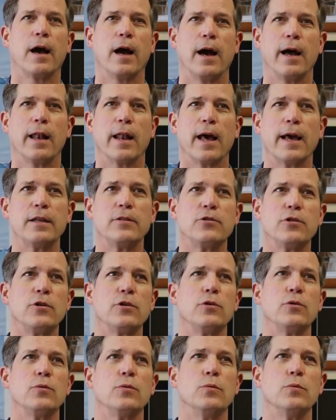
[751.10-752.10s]
I like
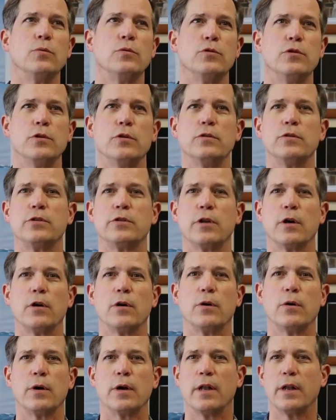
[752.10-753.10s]
to do
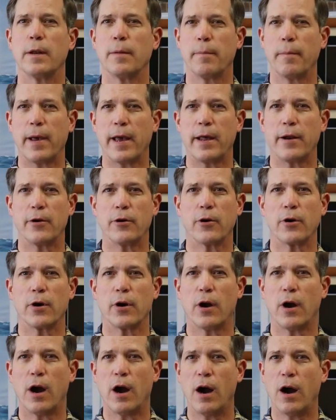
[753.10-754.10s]
so in the manner
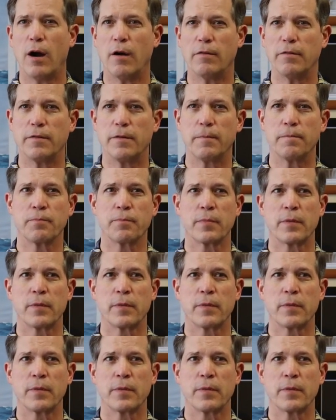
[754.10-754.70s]
of